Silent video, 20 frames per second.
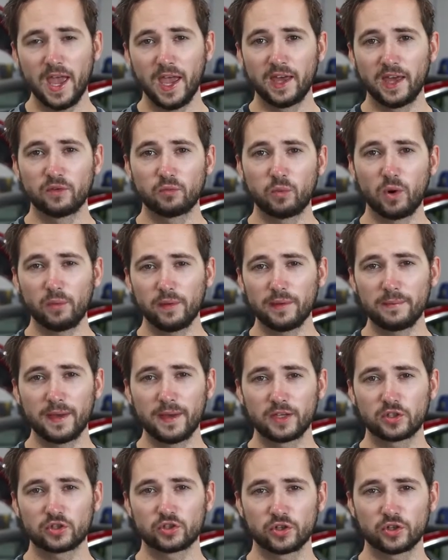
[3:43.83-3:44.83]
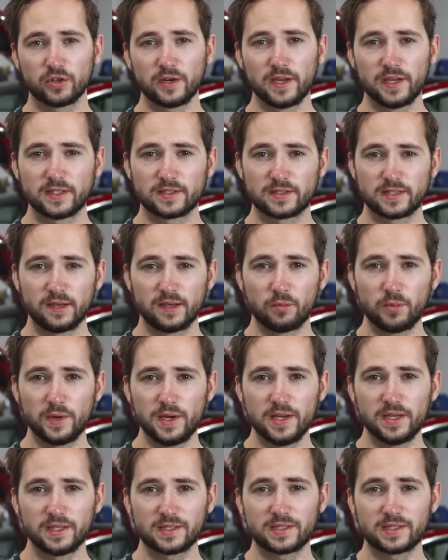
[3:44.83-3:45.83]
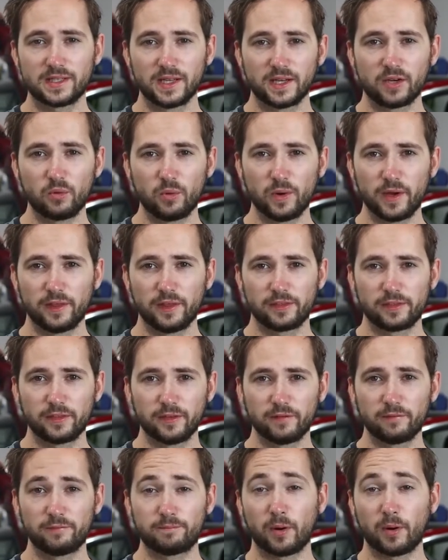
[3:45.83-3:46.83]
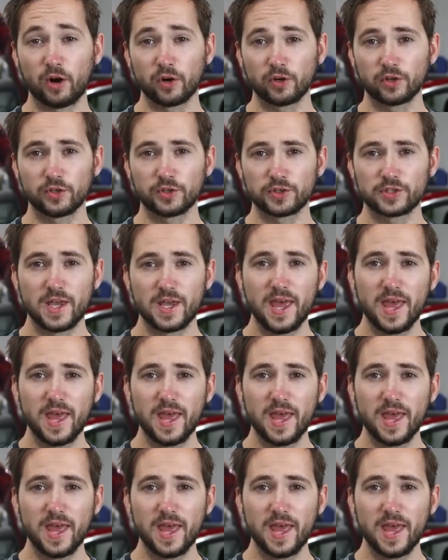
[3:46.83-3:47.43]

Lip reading: And what we make sure is that we stick with partners